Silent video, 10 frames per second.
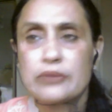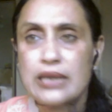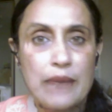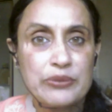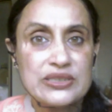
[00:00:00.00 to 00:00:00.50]

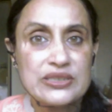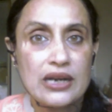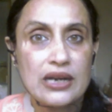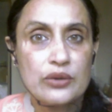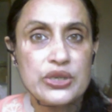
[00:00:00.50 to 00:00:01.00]
happens
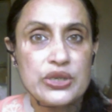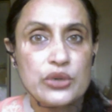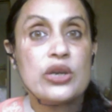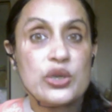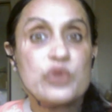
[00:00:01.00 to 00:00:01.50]
around you,
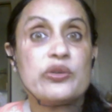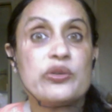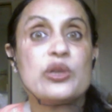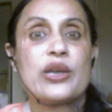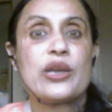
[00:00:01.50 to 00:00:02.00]
you will
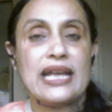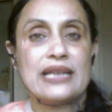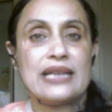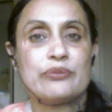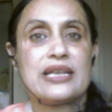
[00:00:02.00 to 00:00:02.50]
go and
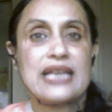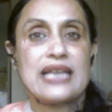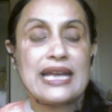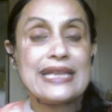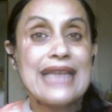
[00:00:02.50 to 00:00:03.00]
help.
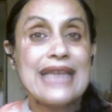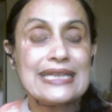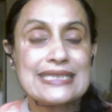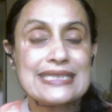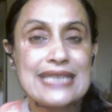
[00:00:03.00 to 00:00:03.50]
In
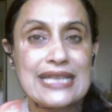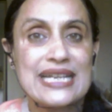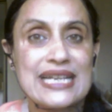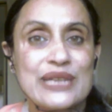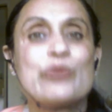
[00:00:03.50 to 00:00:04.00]
that sense,
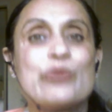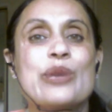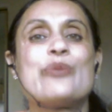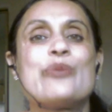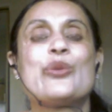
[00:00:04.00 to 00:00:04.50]
it will
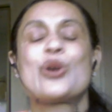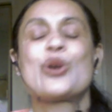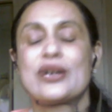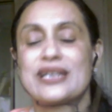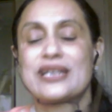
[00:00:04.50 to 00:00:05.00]
become more
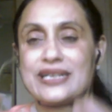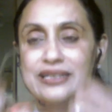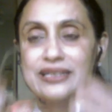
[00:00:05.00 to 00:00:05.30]
concrete.